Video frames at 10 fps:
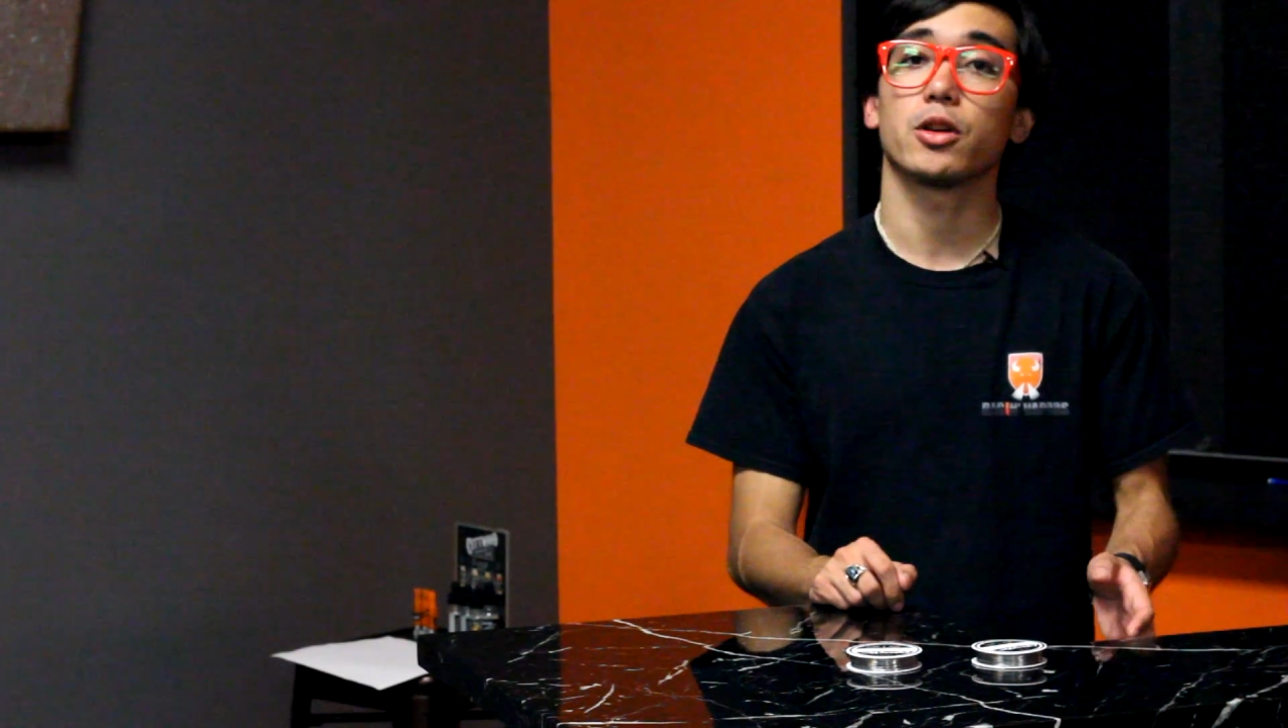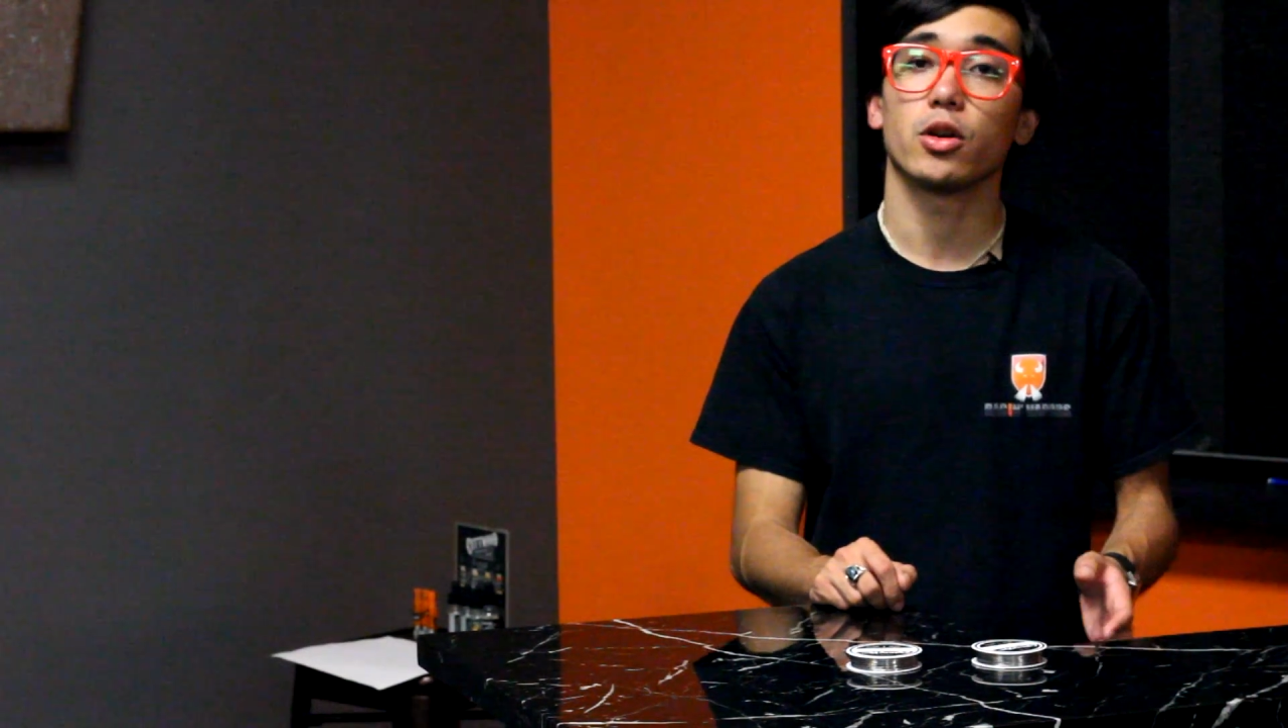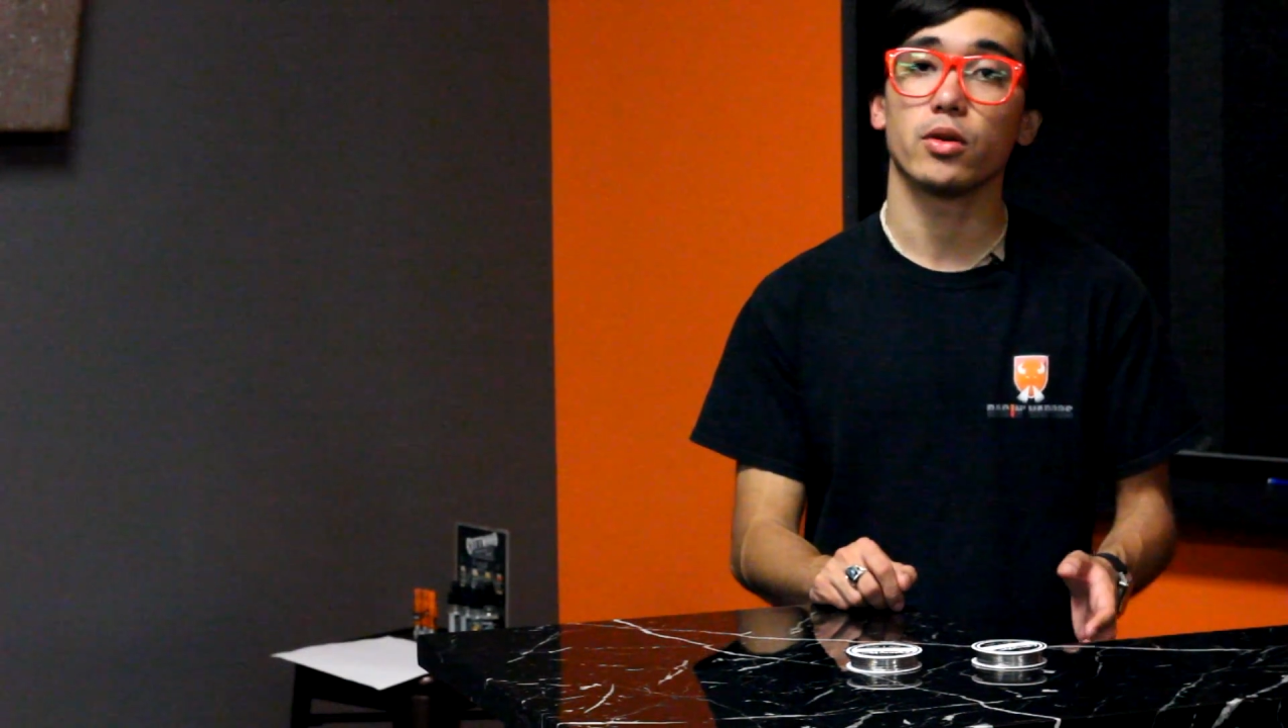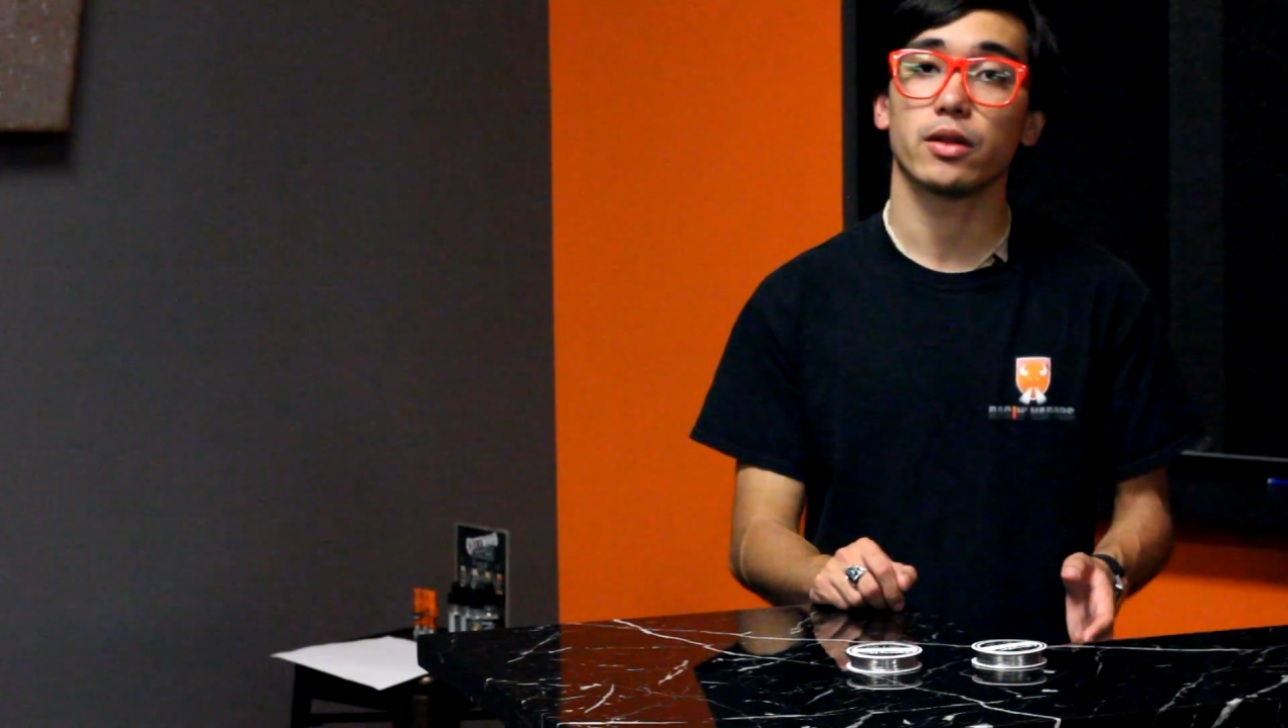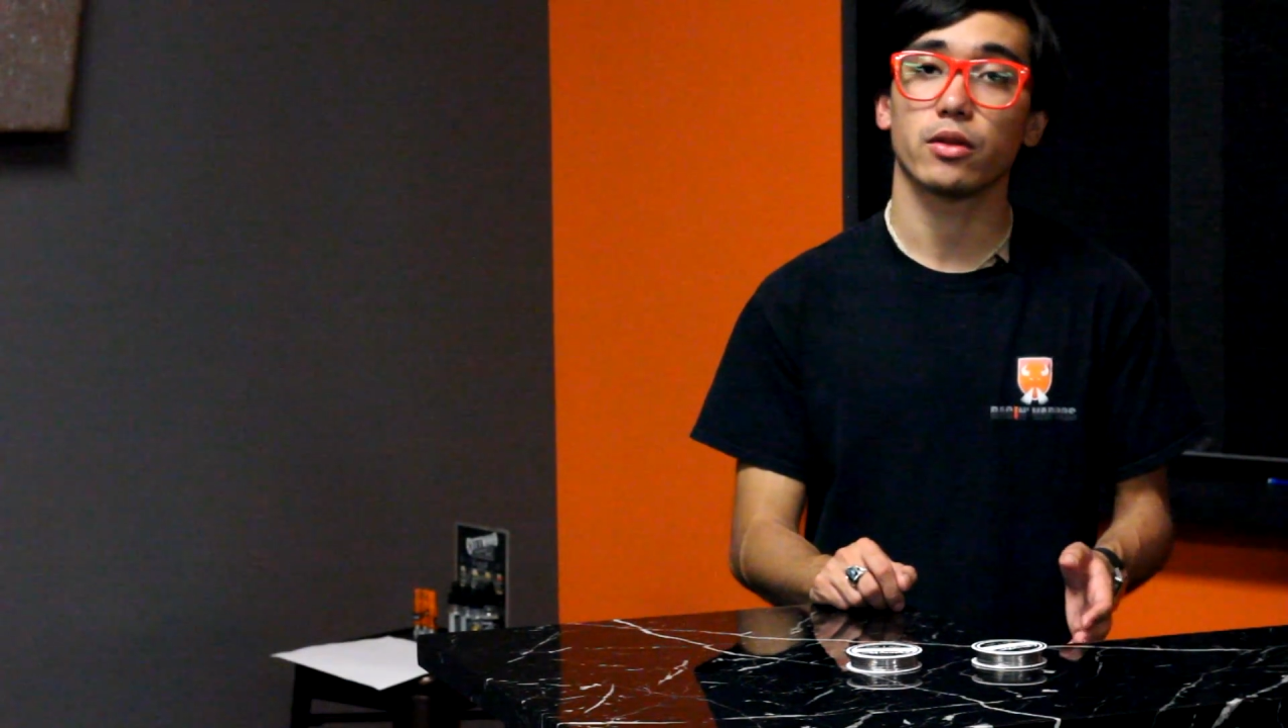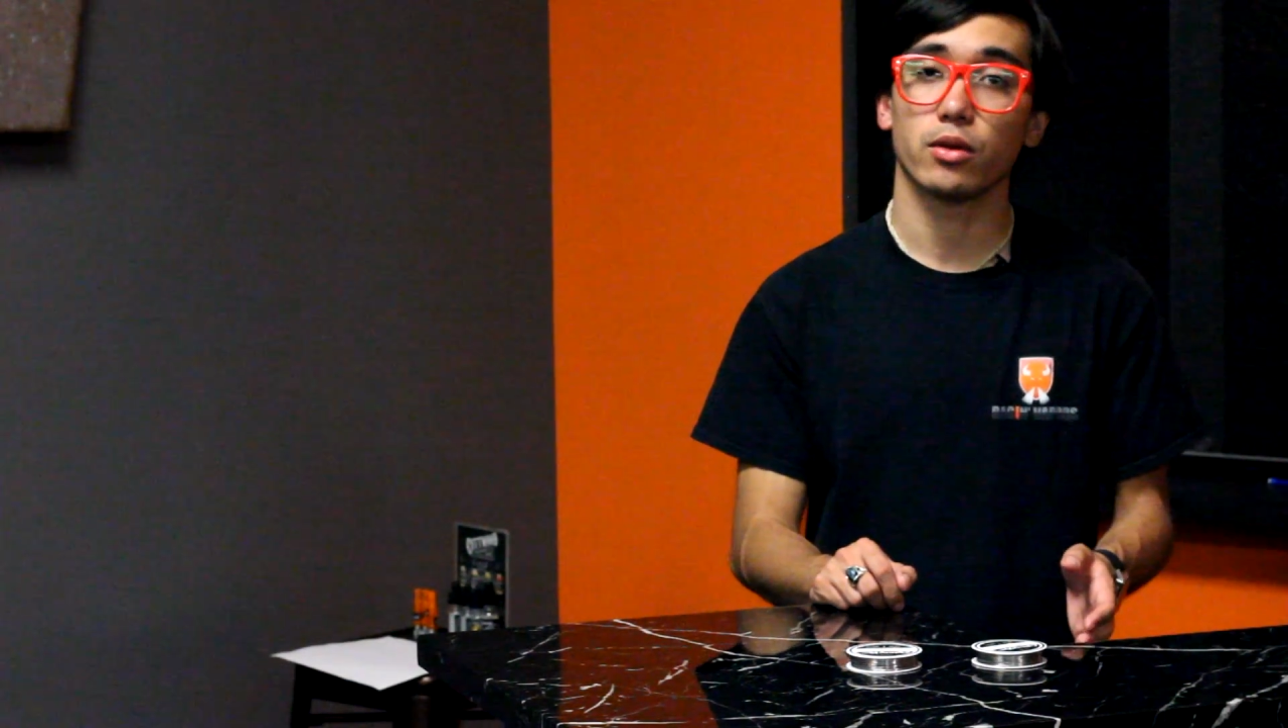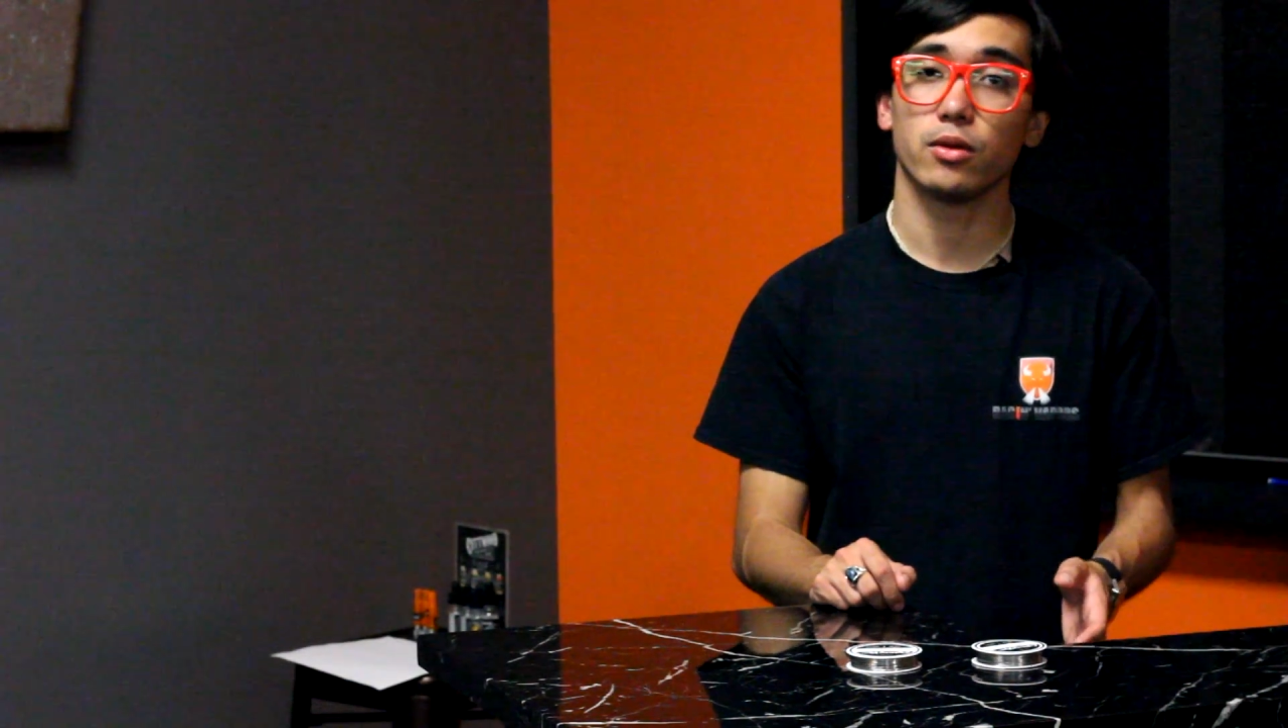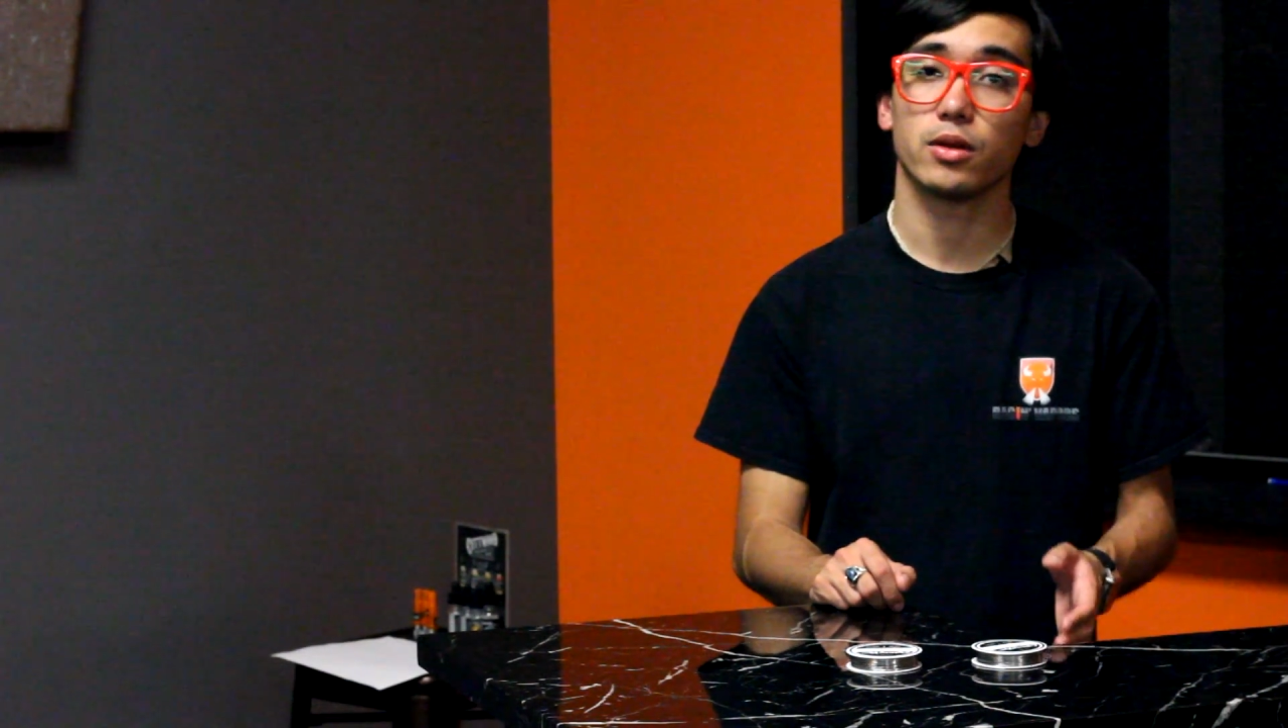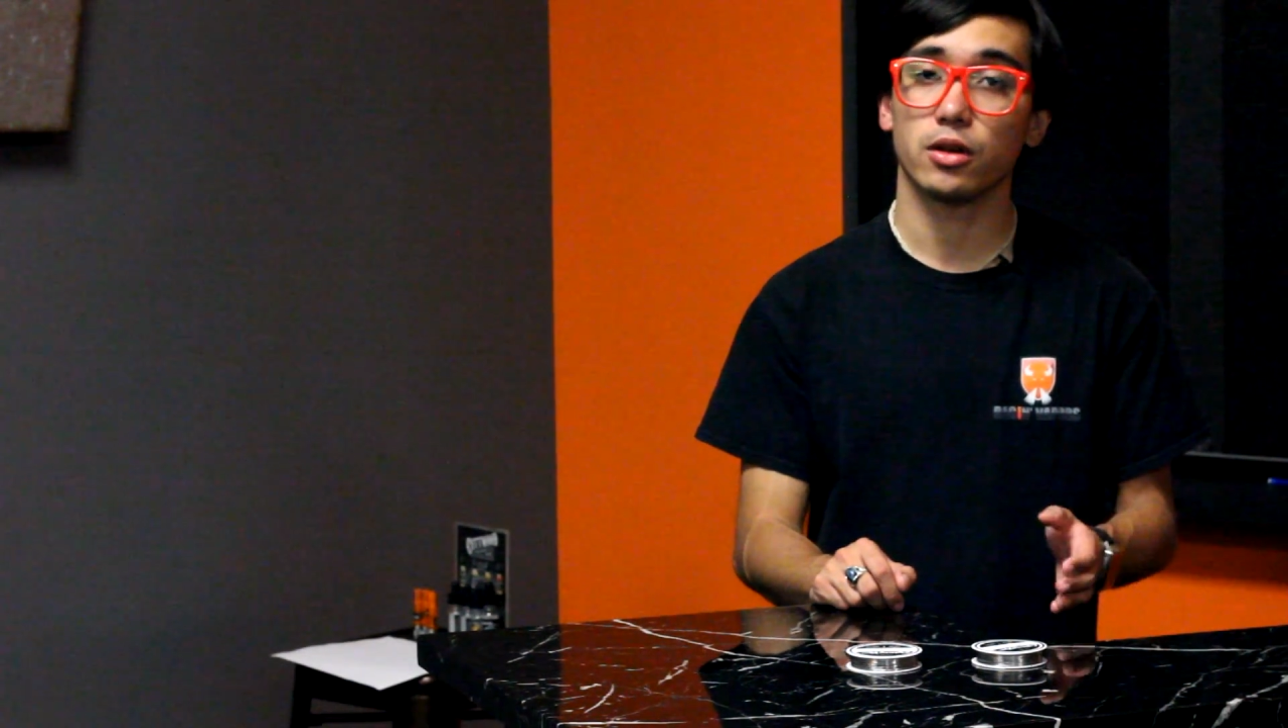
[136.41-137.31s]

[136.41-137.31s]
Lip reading: going through